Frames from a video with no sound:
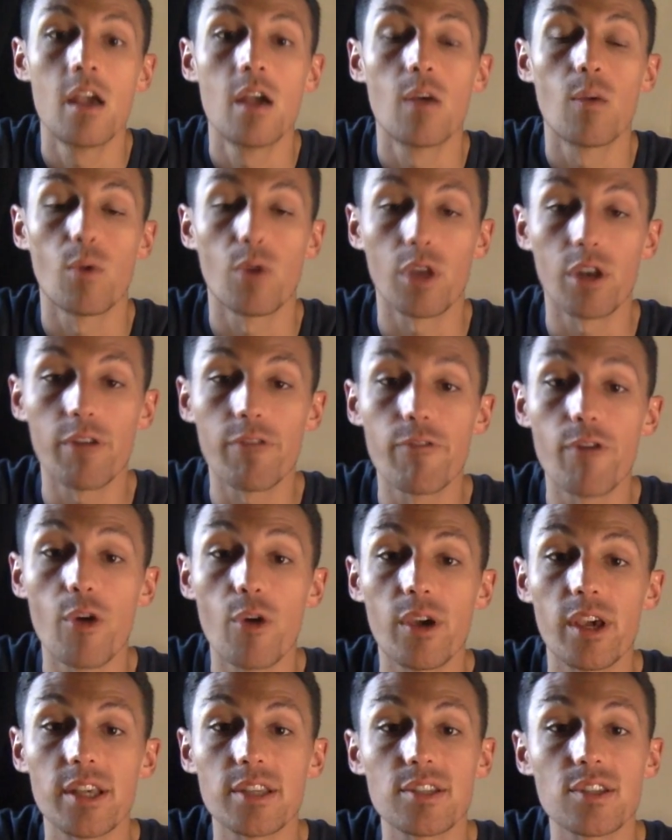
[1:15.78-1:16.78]
we're going to
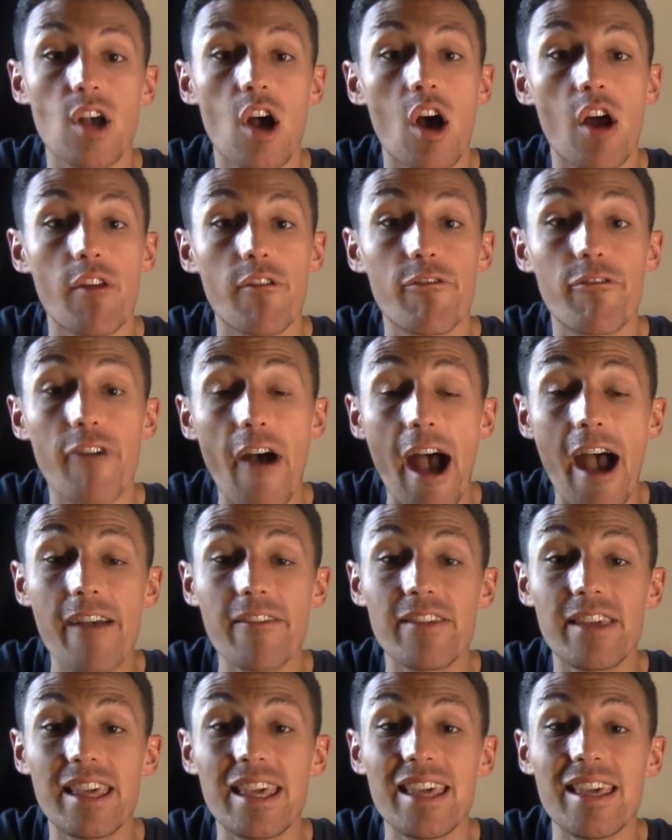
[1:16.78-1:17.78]
focus on
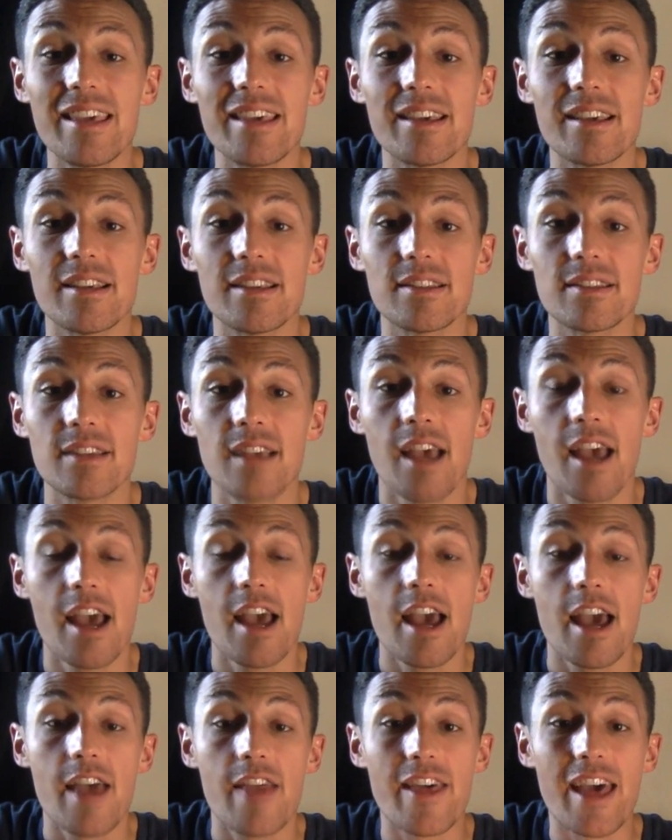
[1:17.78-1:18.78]
five keys
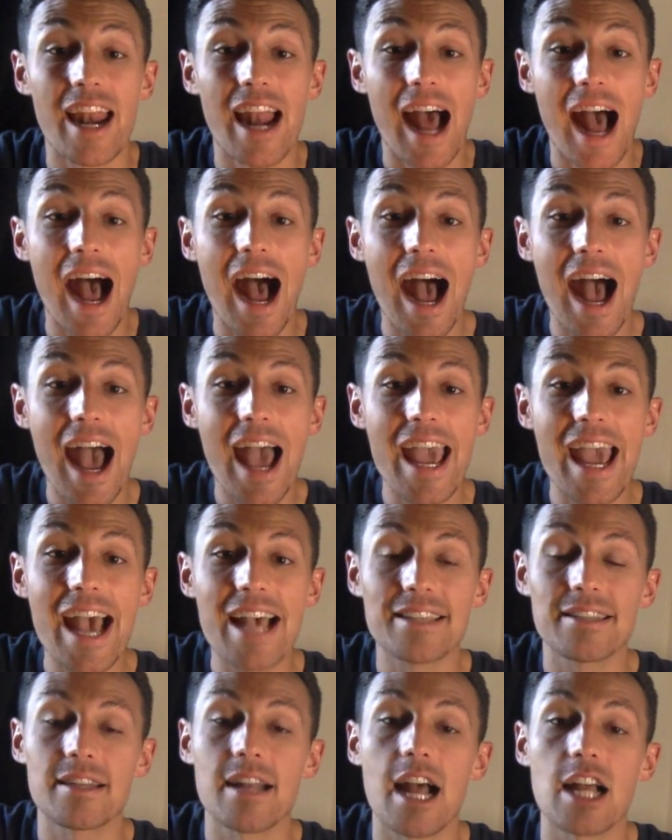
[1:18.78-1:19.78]
that I,
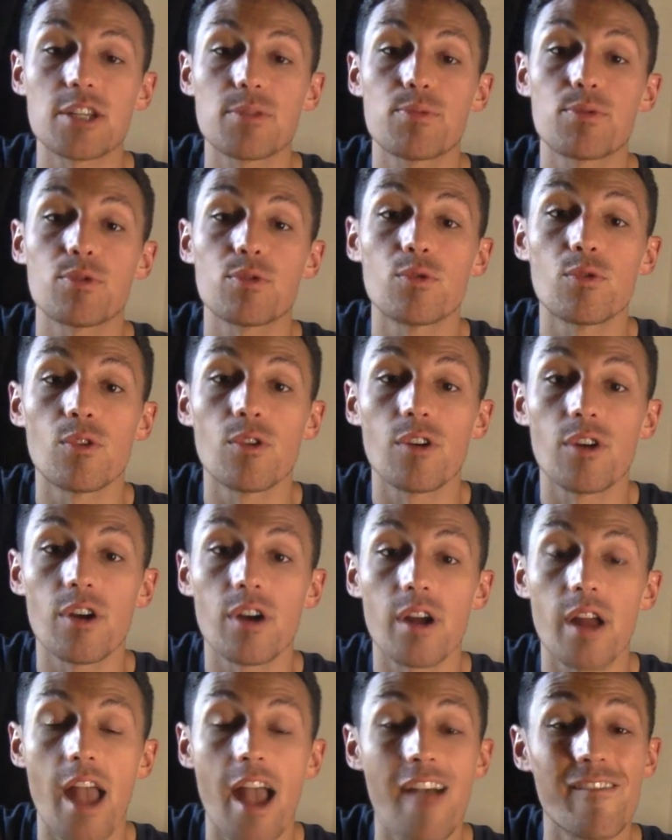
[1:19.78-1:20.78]
as an
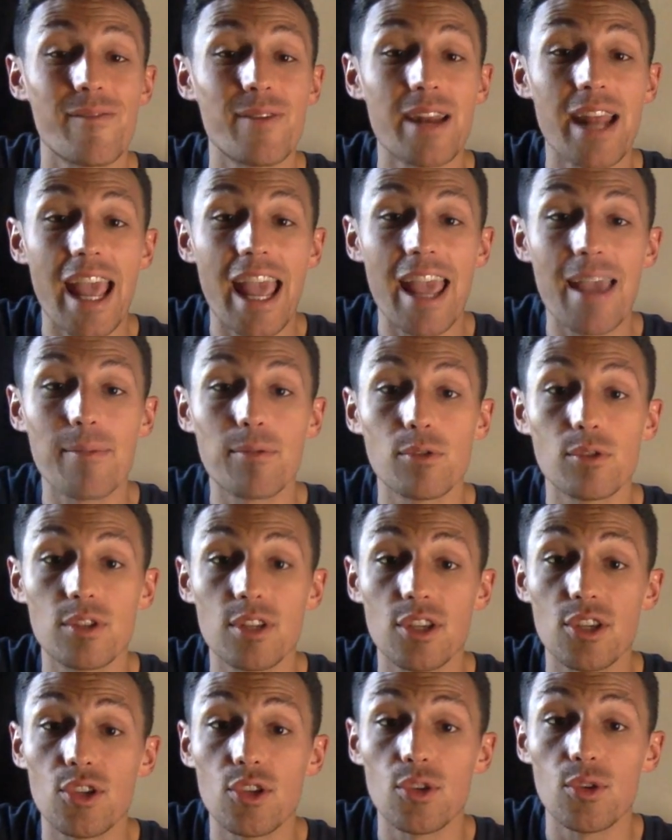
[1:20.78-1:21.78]
entrepreneur, have been able
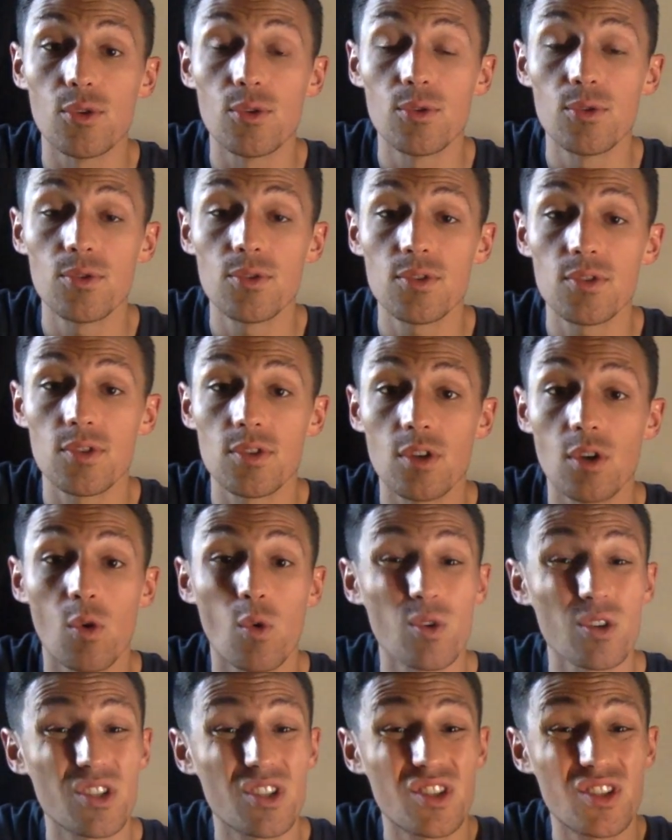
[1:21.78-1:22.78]
to use
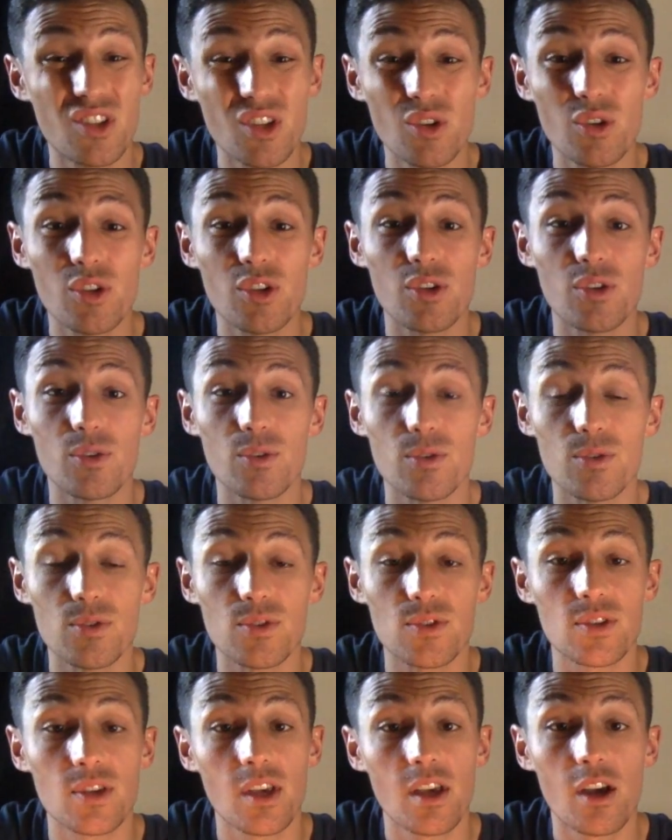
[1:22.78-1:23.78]
or still
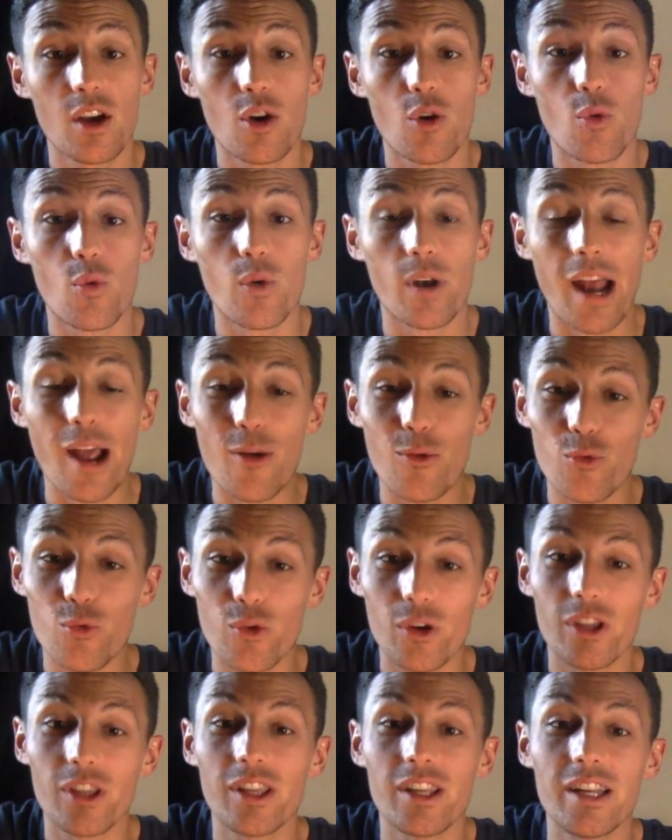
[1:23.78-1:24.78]
use when I
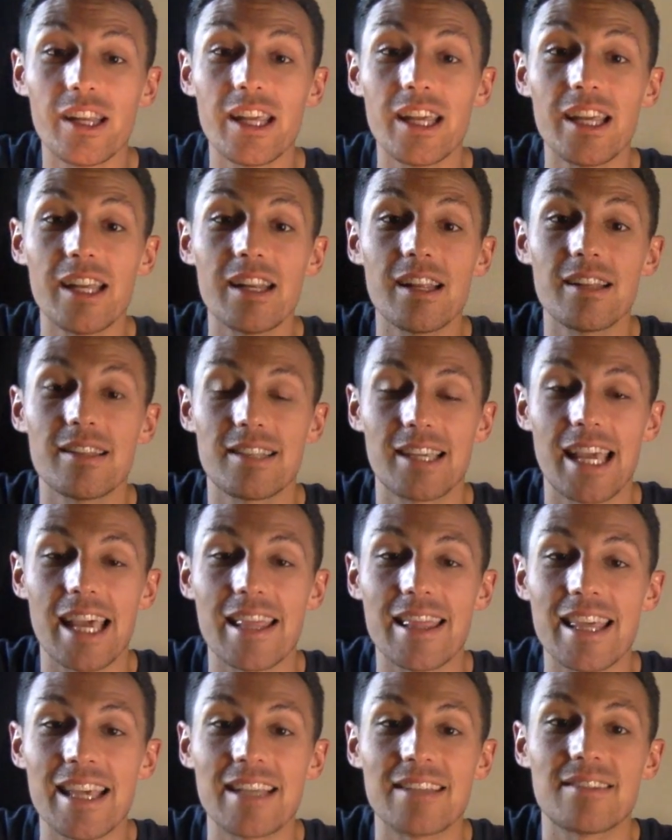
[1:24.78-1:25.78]
really need to
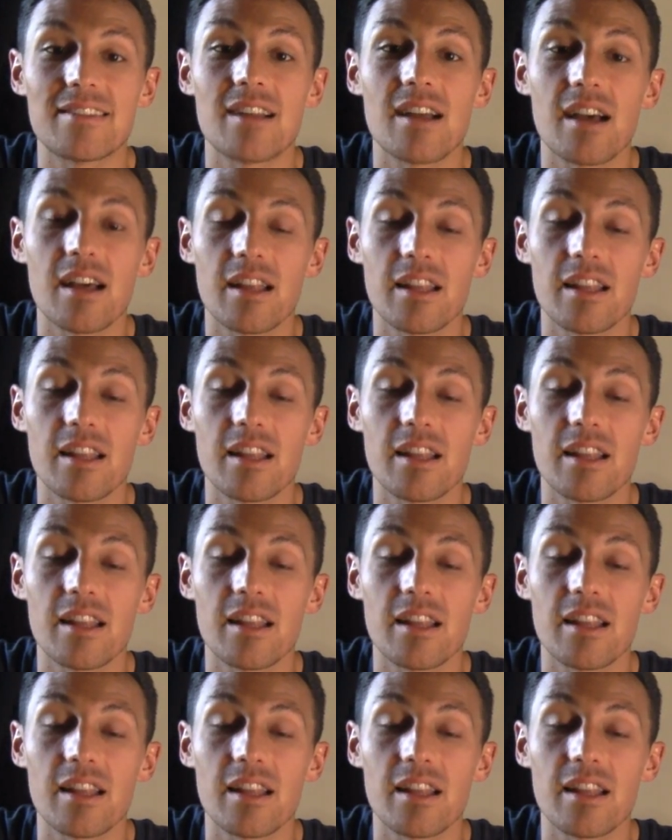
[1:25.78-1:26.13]
get things done.